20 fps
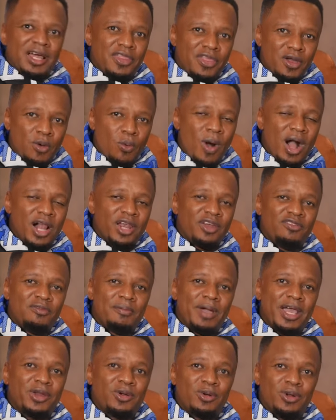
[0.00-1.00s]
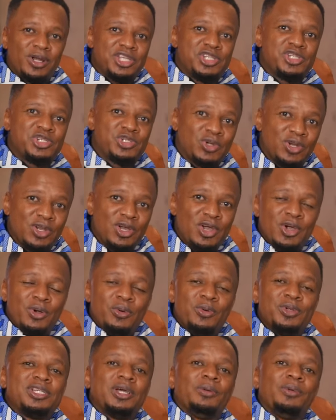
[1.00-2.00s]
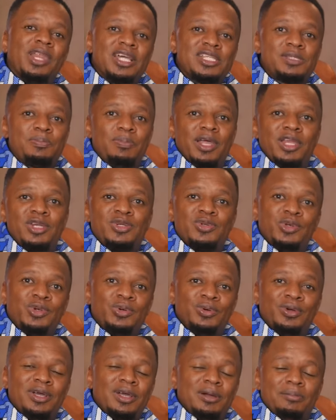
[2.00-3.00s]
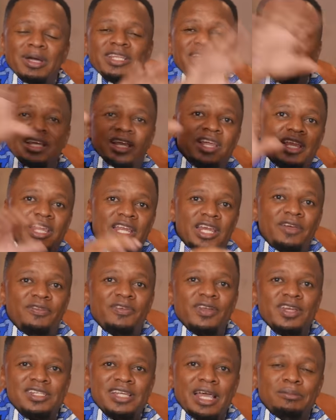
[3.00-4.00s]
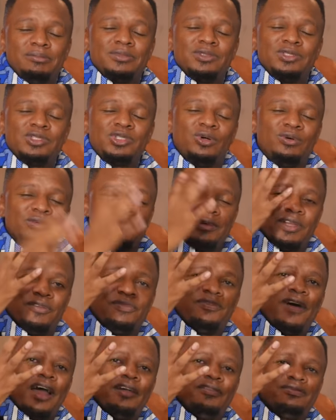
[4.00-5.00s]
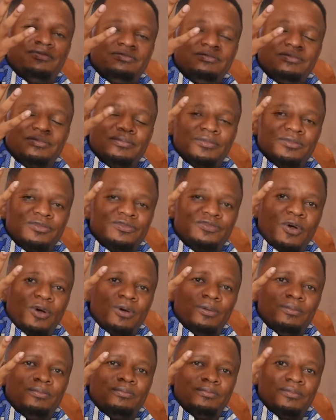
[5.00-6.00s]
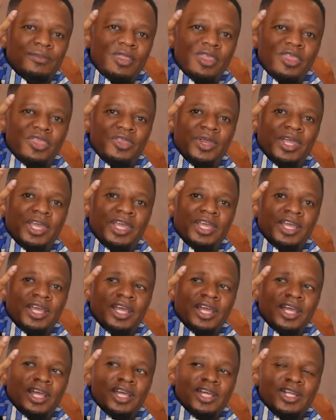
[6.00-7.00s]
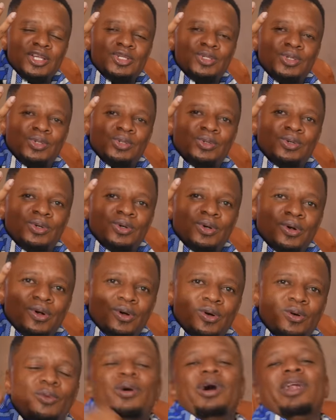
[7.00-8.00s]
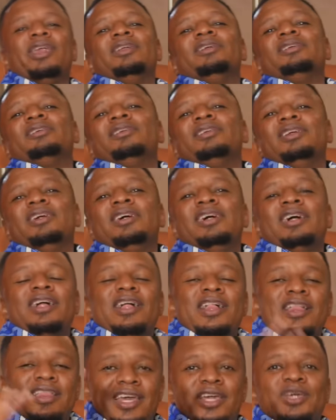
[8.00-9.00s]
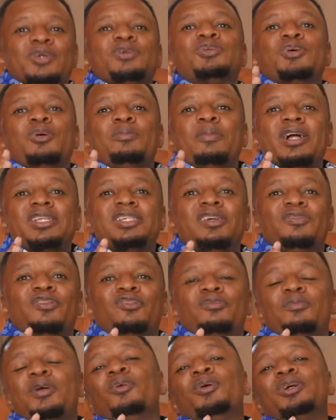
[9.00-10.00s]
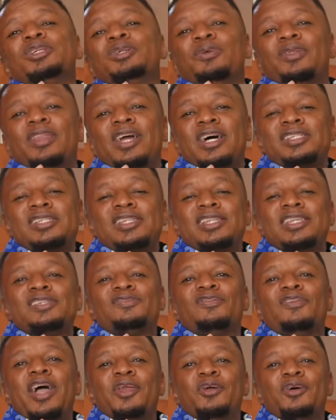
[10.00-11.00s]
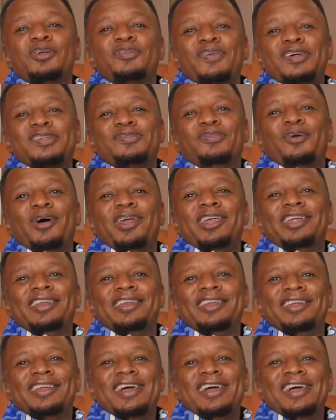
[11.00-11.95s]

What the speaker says: world of mine called digital, which I will explain to you, but in a different time. So in 5, 4, 3, 2, 1. Thank you so much if you've been watching with us this far and not fast forwarding.